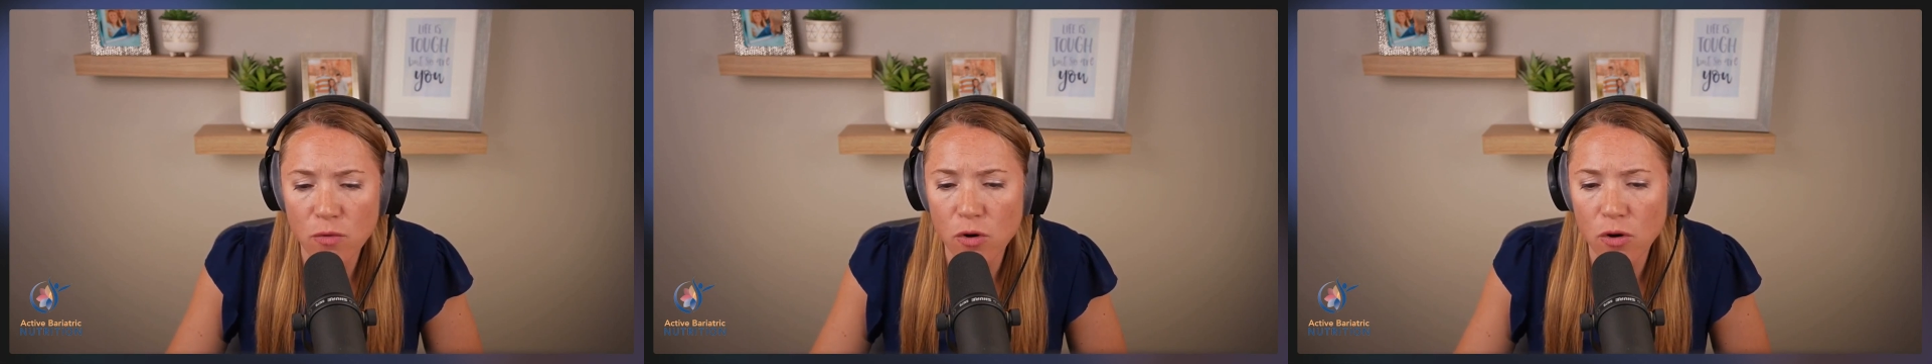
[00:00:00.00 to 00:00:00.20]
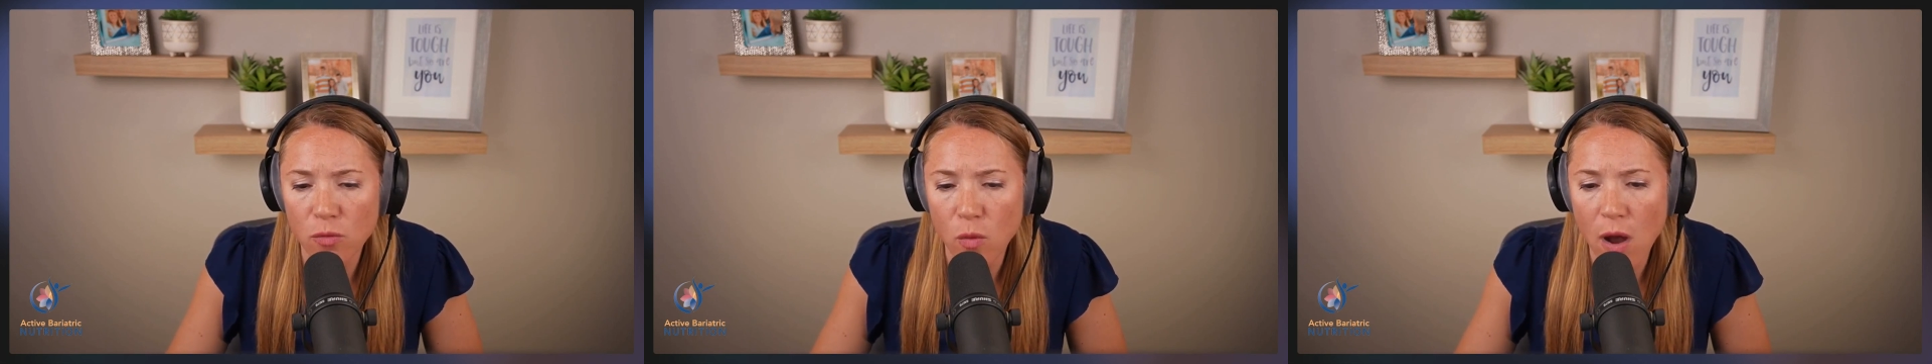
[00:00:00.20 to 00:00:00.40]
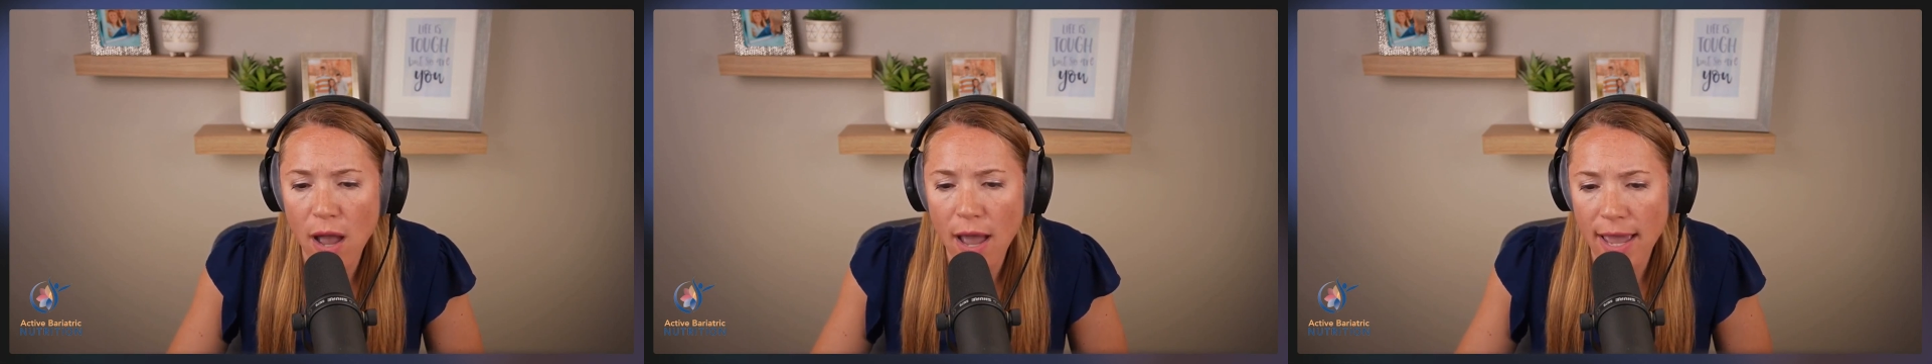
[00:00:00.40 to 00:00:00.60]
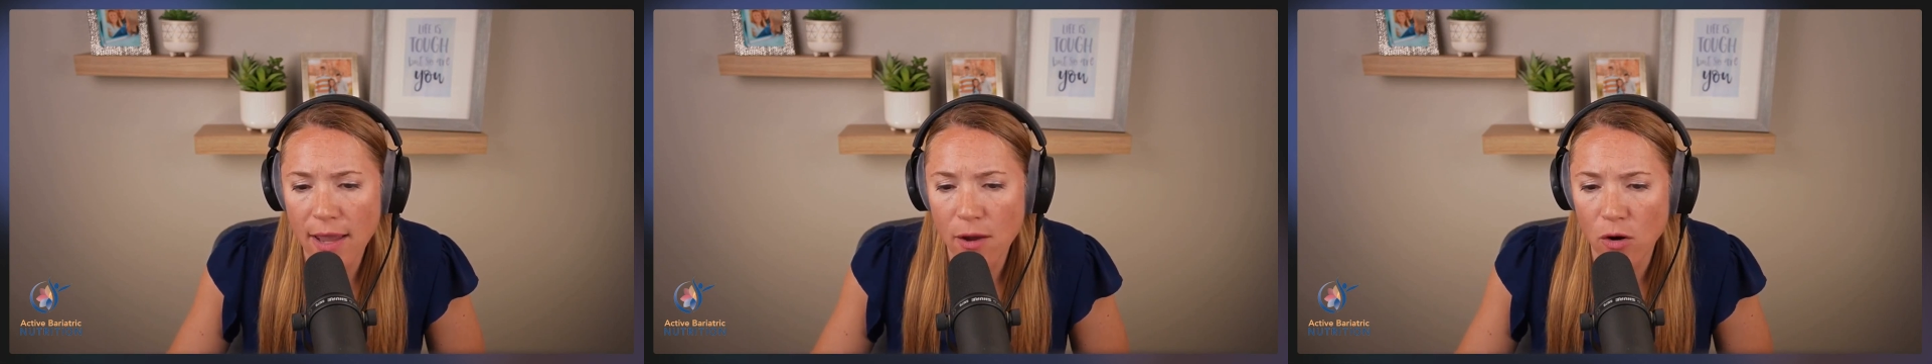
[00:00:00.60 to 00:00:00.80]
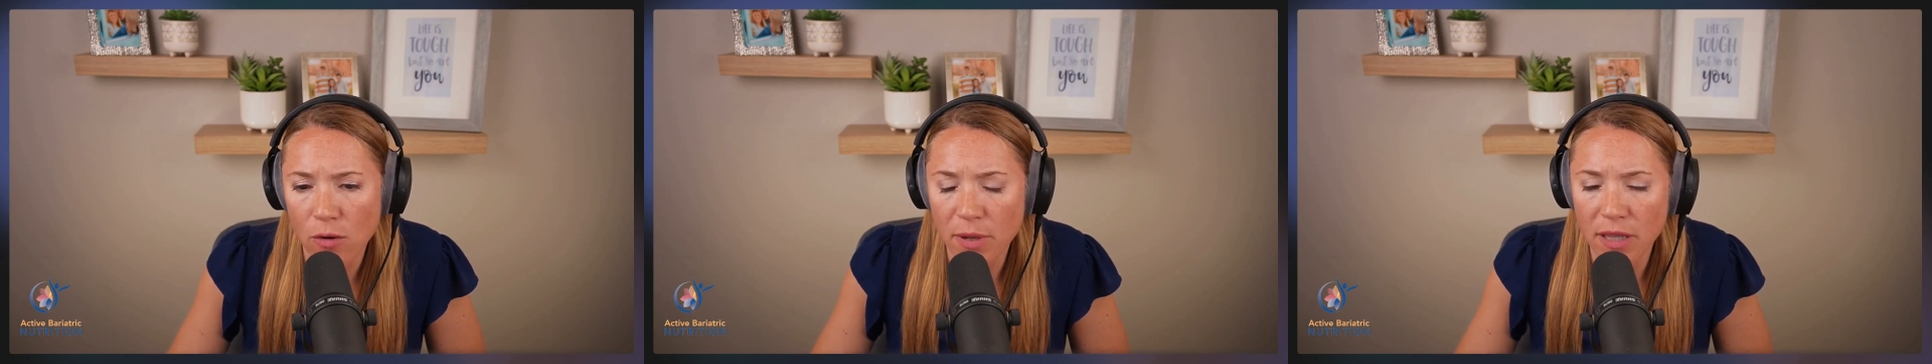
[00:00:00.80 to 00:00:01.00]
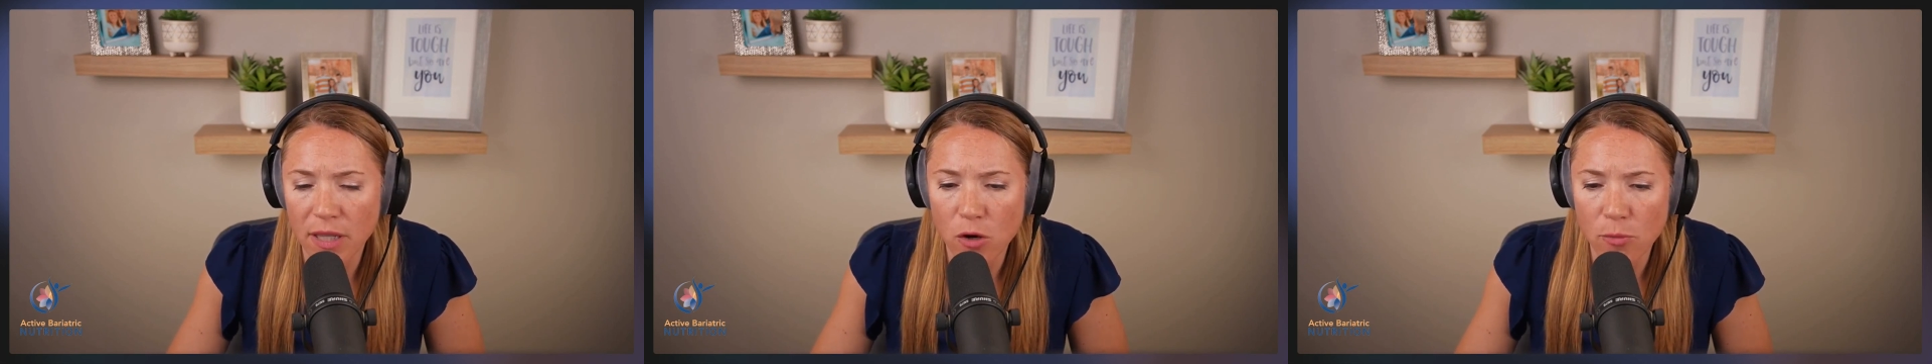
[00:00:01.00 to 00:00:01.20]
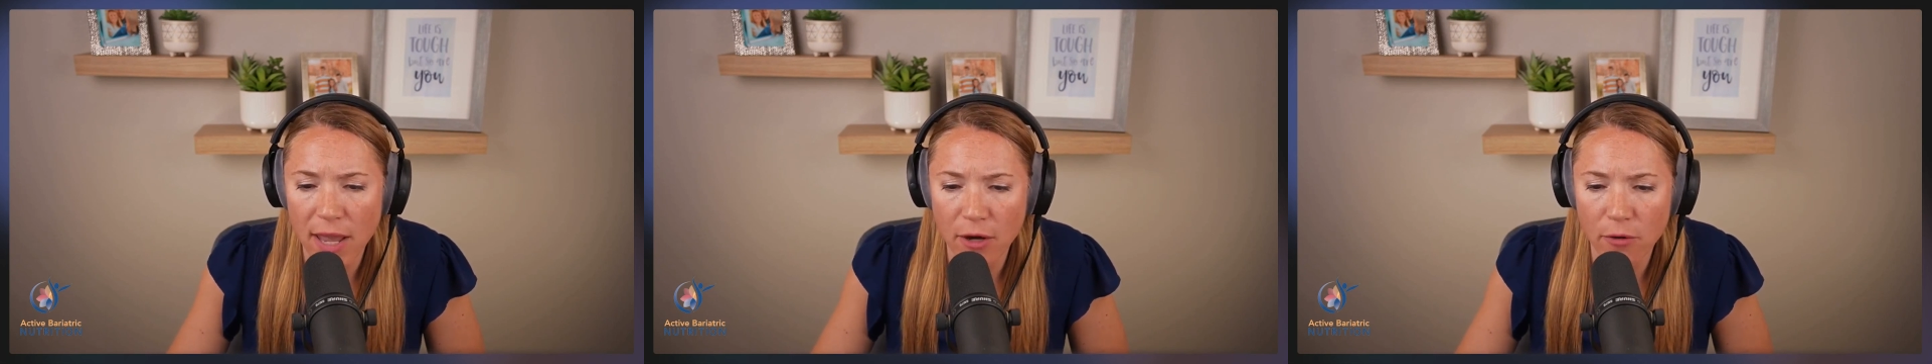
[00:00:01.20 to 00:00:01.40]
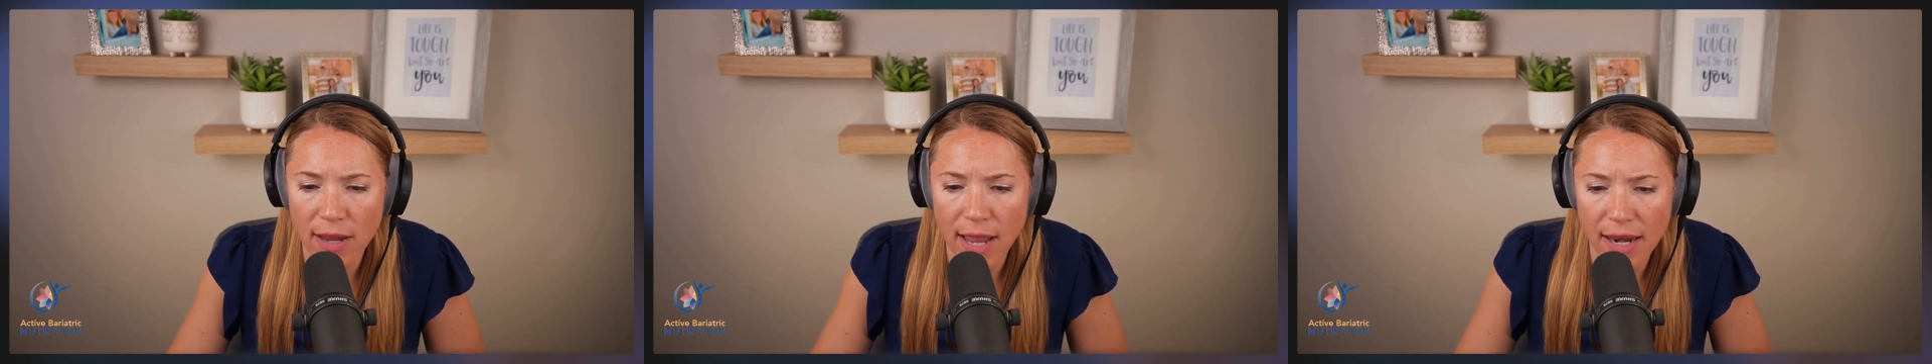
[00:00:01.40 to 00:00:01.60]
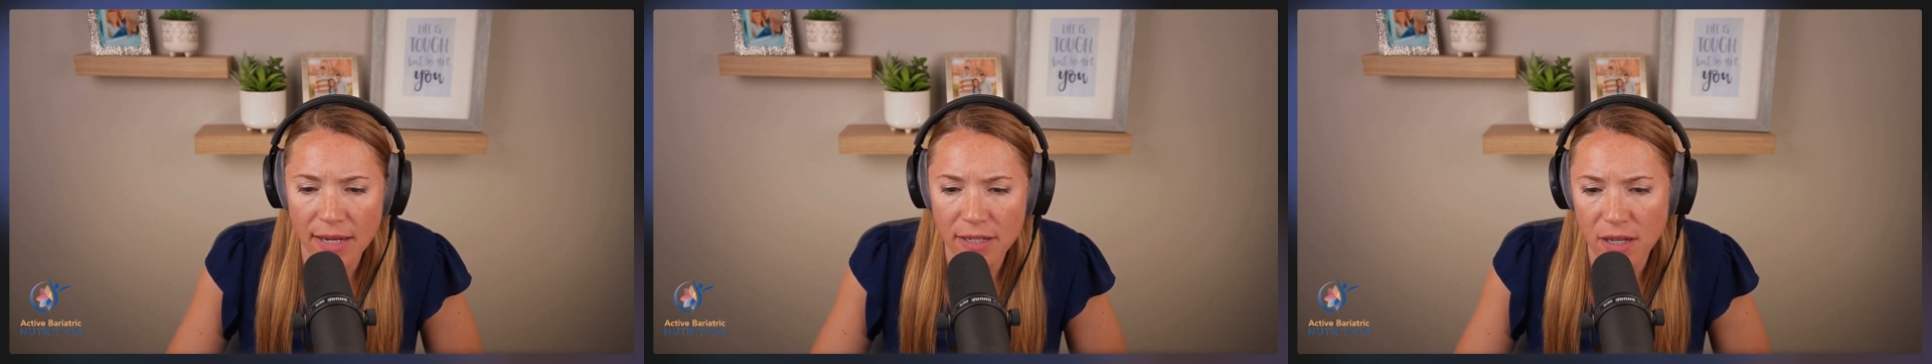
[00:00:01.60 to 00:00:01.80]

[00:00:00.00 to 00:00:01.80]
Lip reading: Roux-en-Y, or biliopancreatic